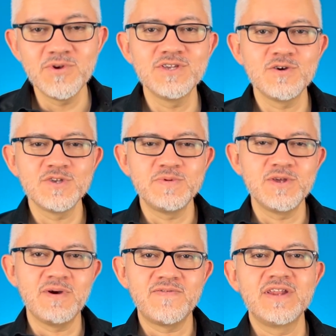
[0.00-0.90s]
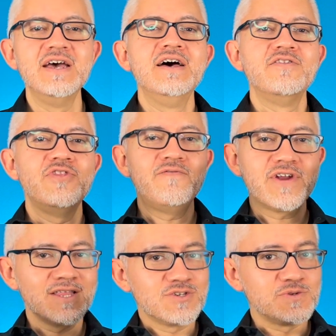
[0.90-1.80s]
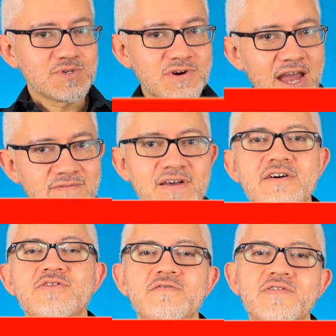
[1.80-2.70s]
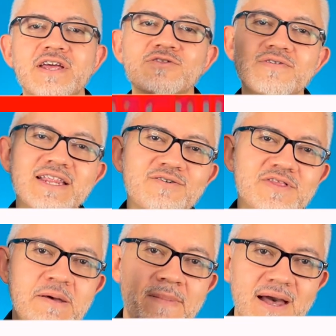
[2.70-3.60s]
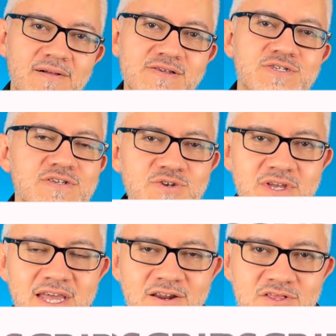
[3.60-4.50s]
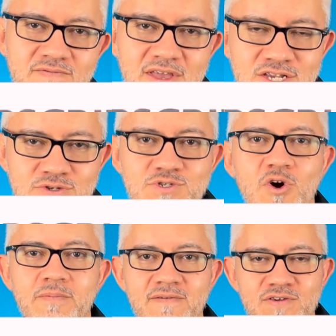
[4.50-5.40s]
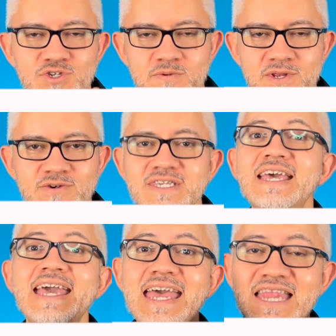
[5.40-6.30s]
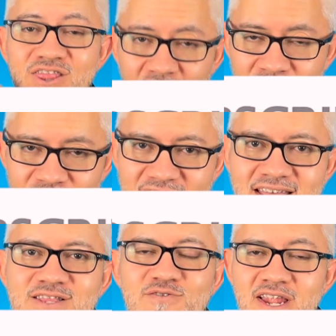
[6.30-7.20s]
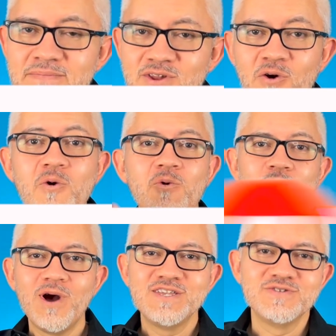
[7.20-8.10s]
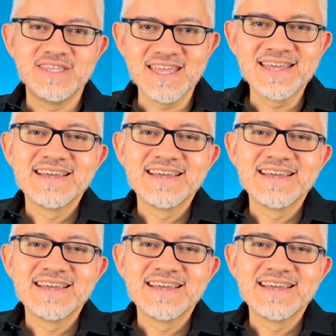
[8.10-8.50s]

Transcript: you enjoyed this video, my friend. Don't forget to subscribe. Don't forget to click on the bell so that you can get notifications on my future videos. And don't forget to let me know what you think.